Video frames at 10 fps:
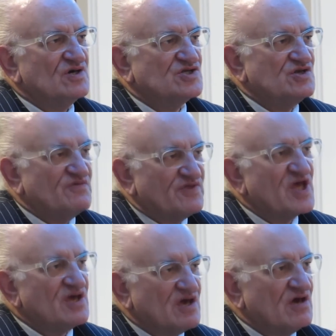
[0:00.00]
Do you
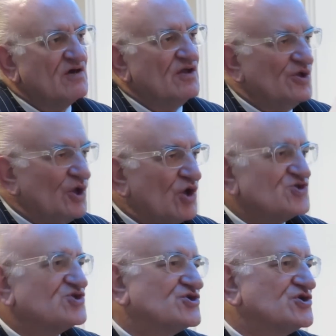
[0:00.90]
think,
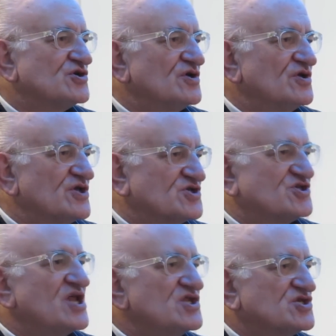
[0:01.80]
lost the
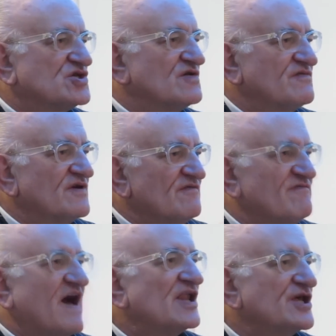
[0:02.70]
sense of
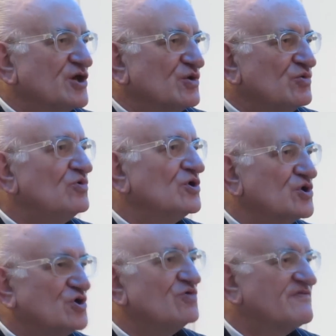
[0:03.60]
value,
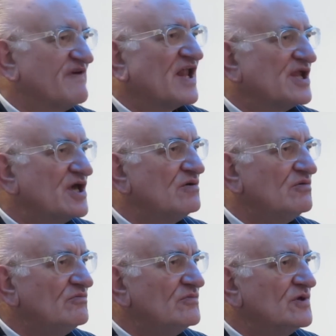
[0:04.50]
good value?